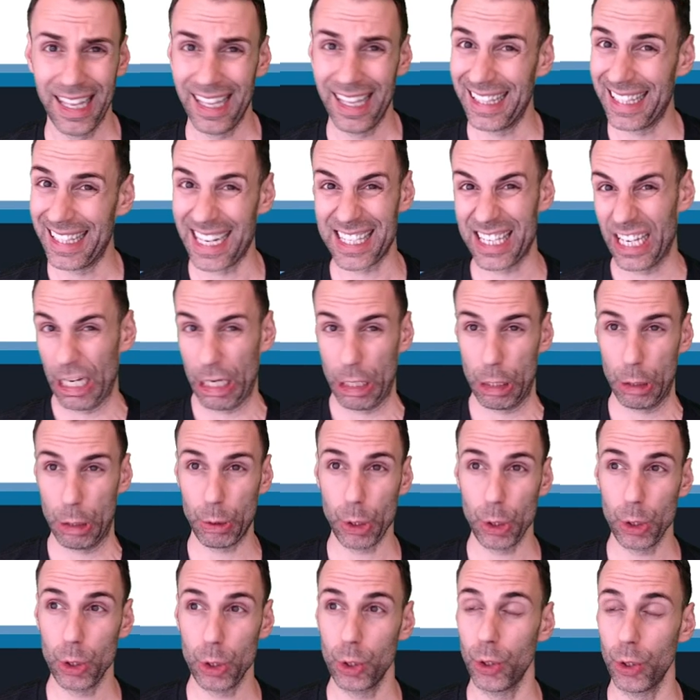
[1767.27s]
That's a no
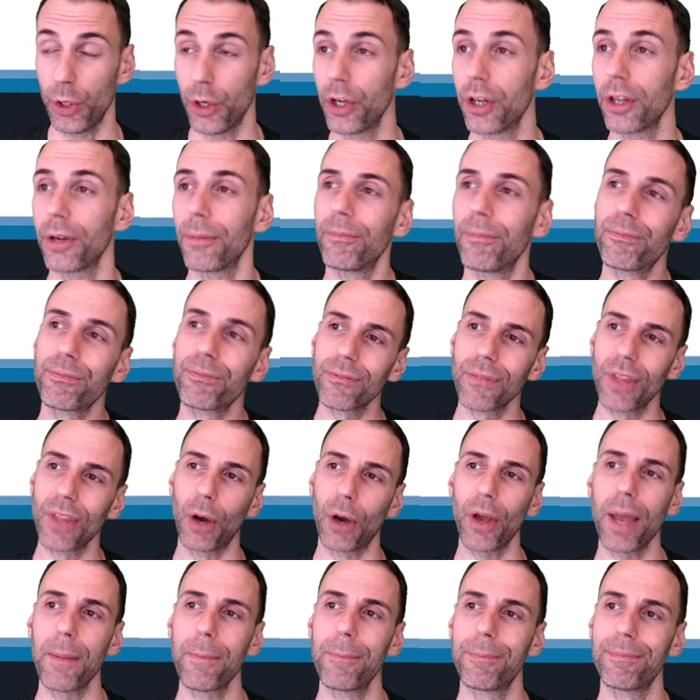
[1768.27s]
good.
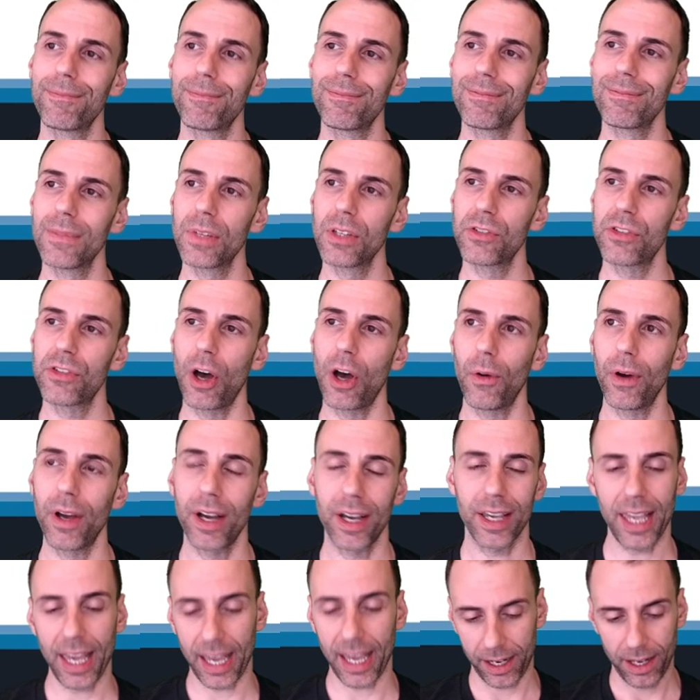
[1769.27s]
Okay, so
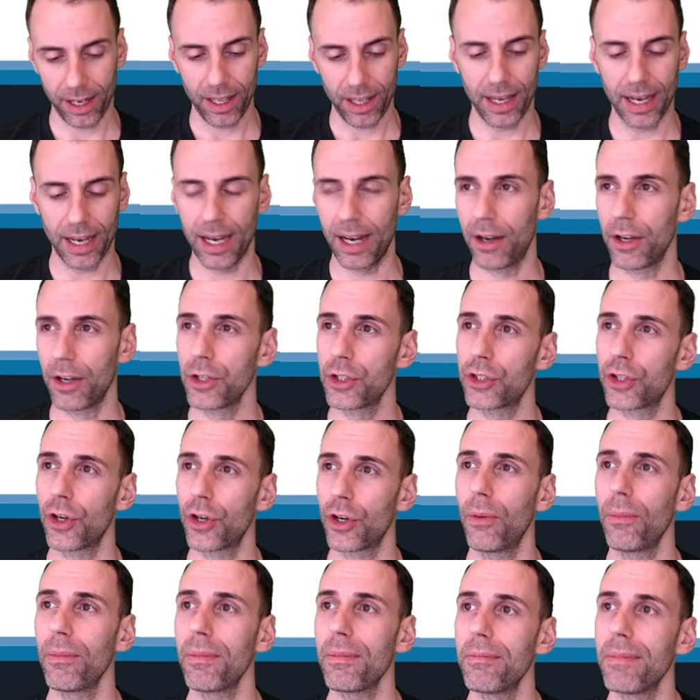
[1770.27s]
again, uh,
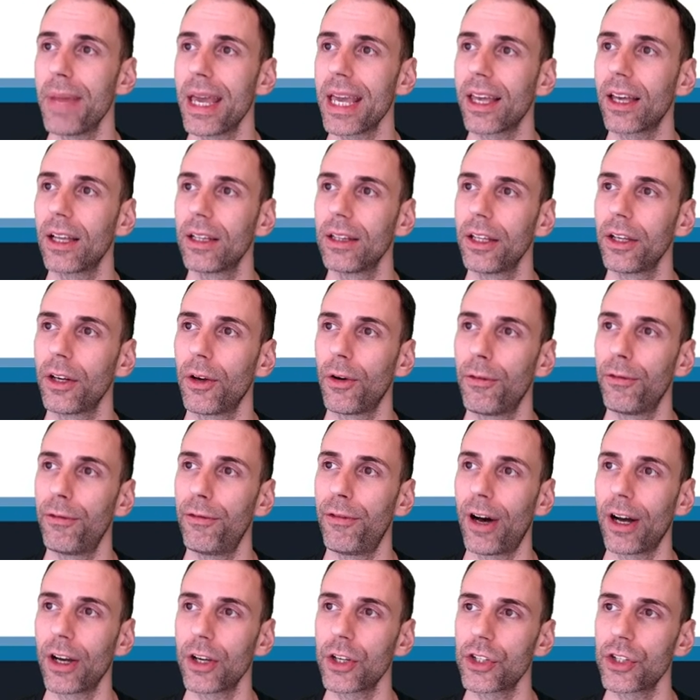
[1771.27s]
show make a little
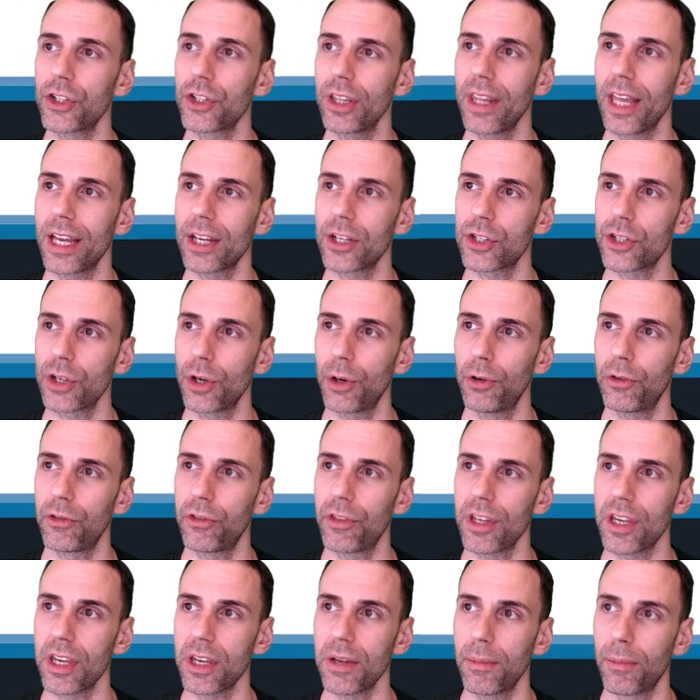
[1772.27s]
function that shows
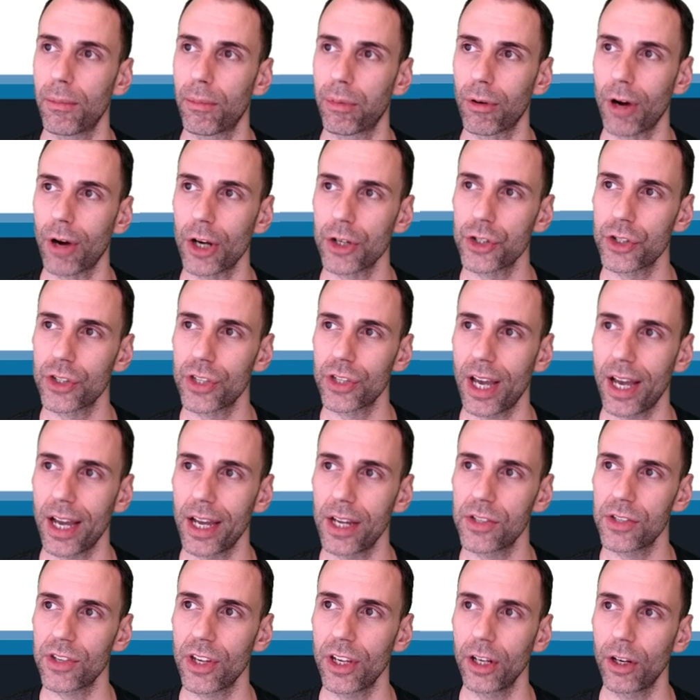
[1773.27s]
the brush
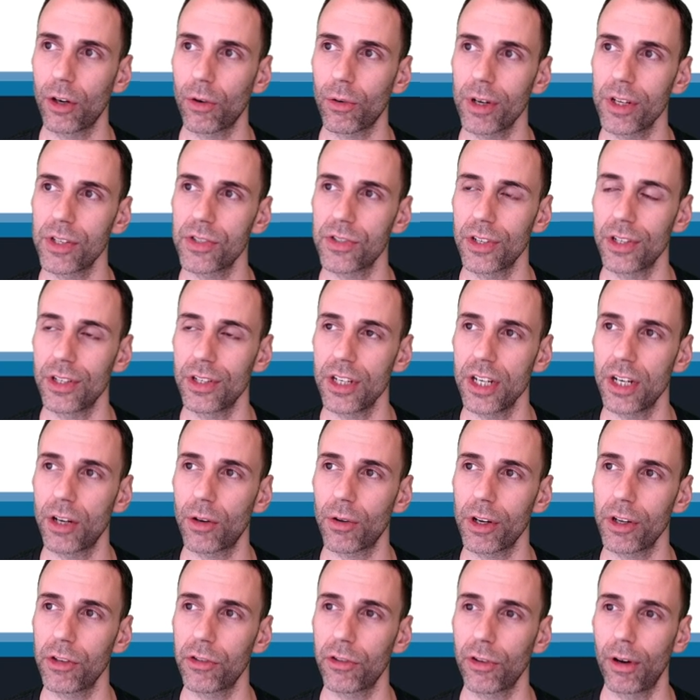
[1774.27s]
size increase and
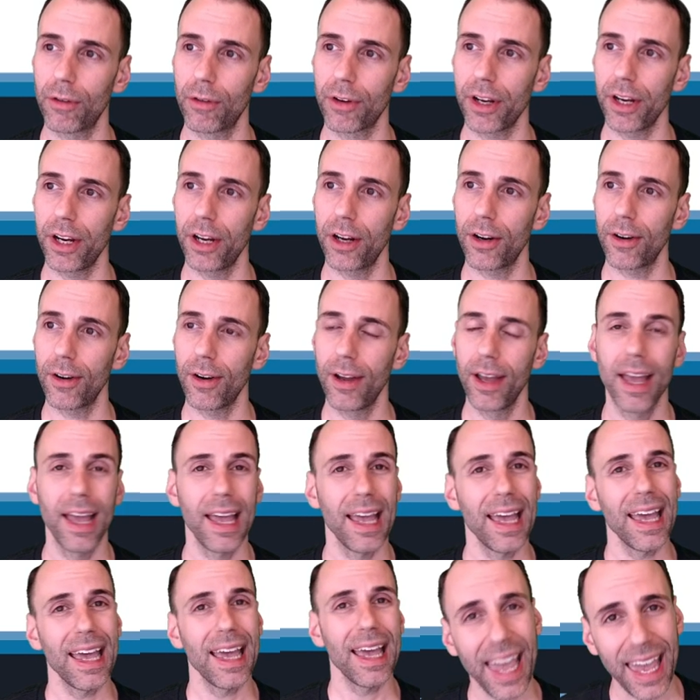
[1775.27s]
decrease over here.
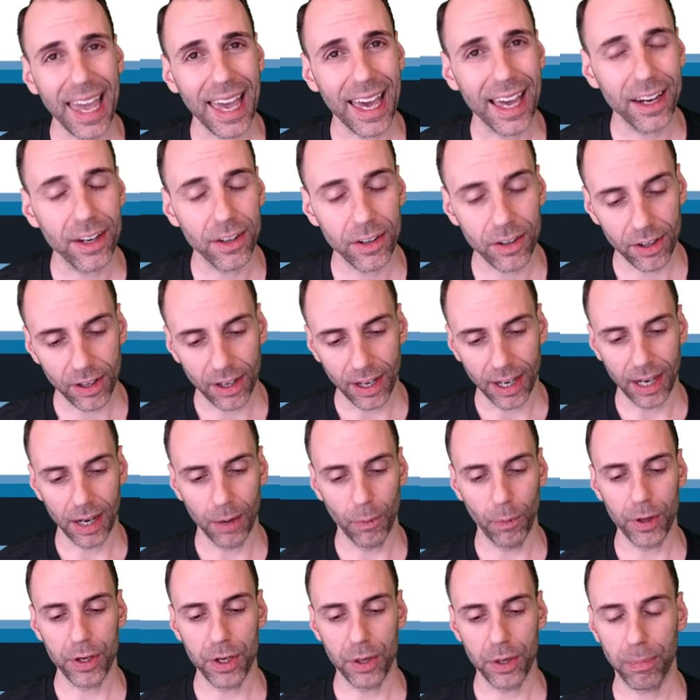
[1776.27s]
And uh,
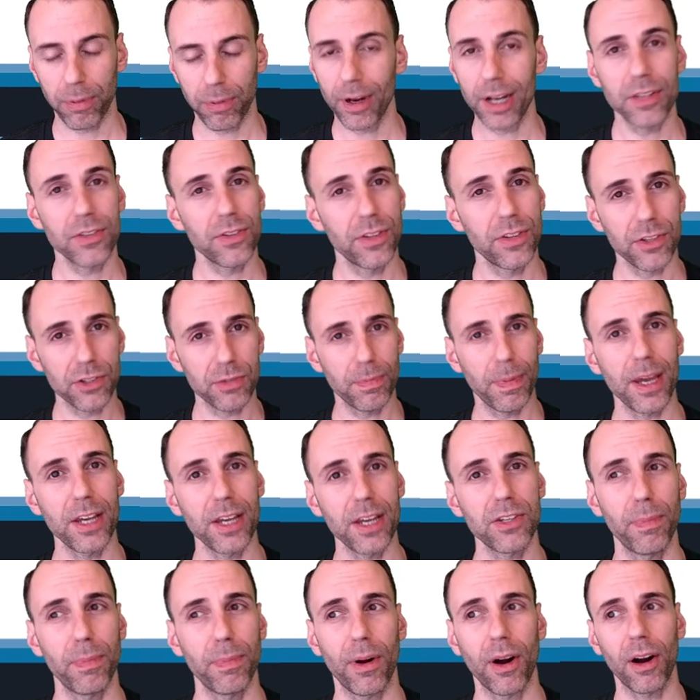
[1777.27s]
when you press the
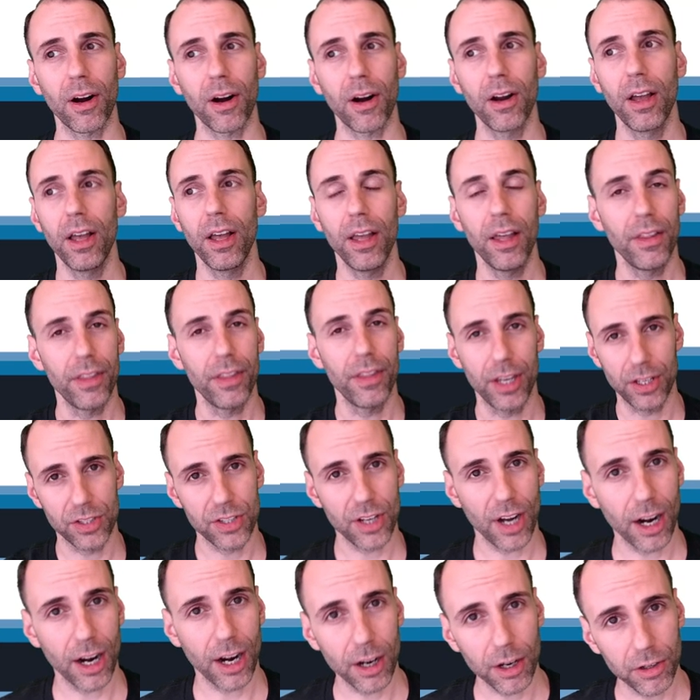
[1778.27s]
space bar, the
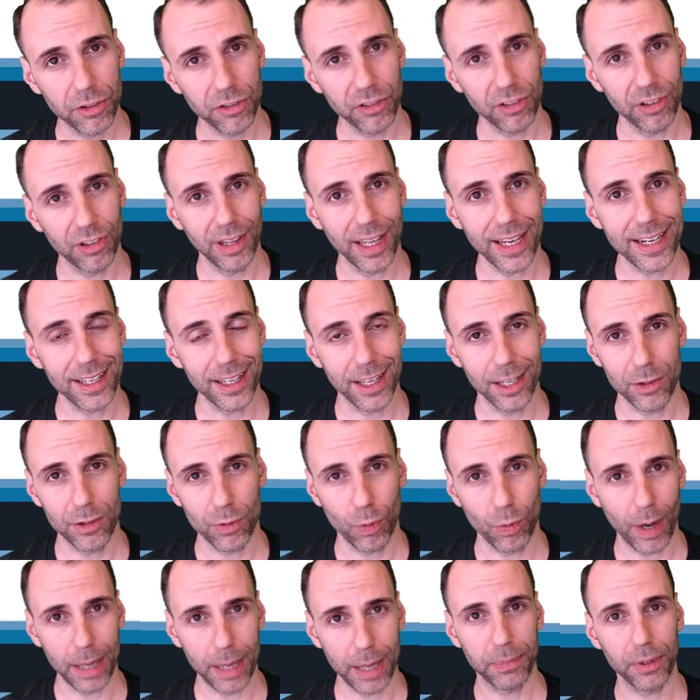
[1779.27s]
entire slate gets
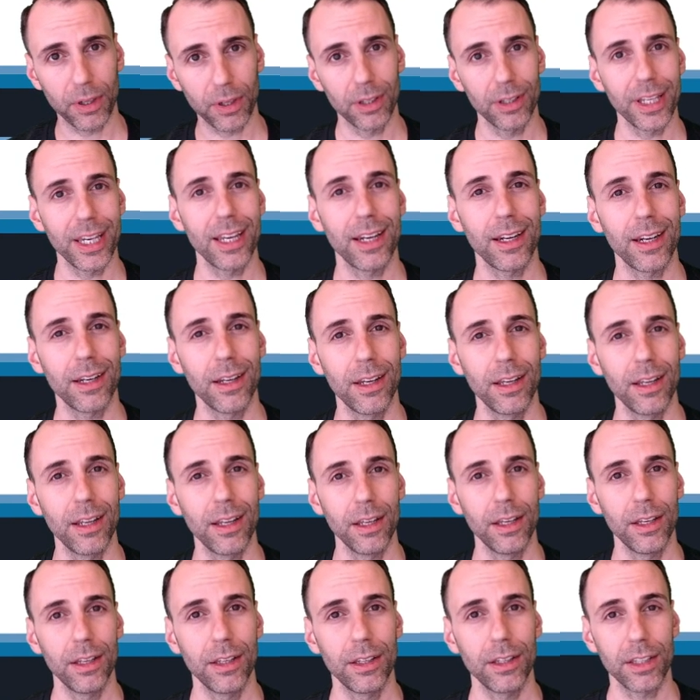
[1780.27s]
wiped clean,
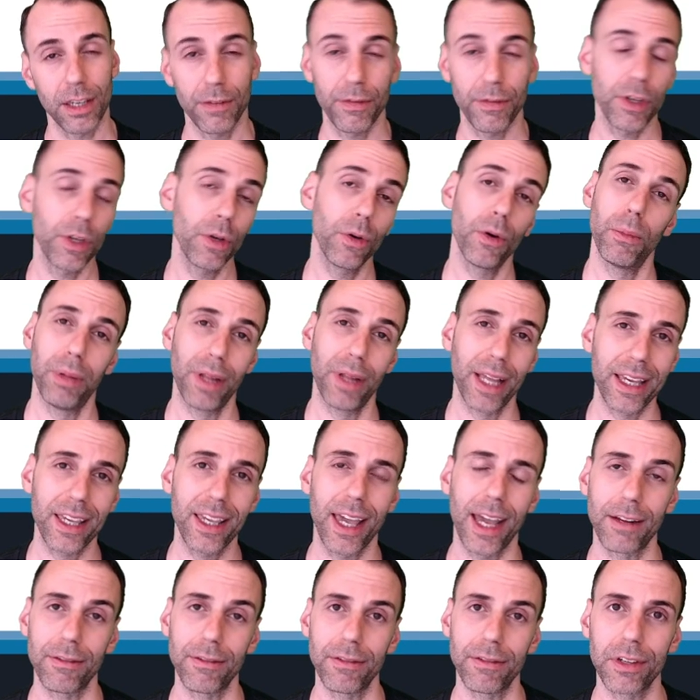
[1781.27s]
giving you a blank
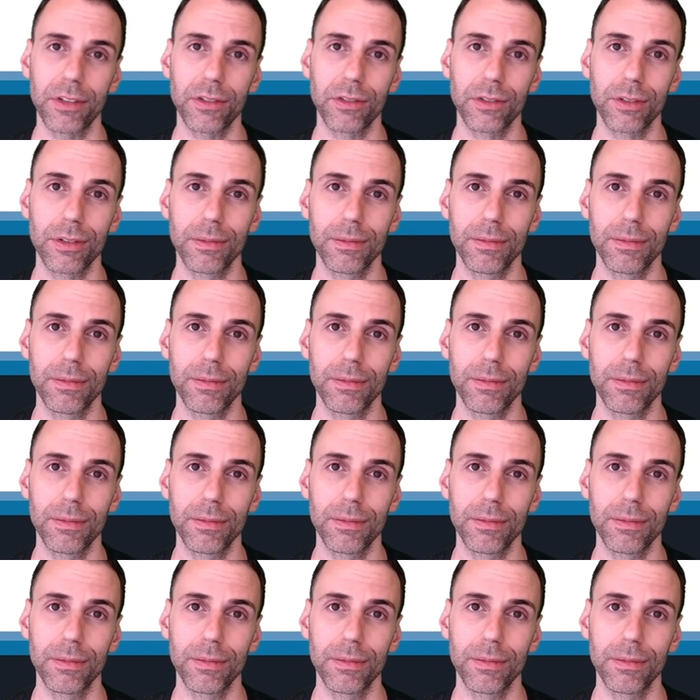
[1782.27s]
canvas.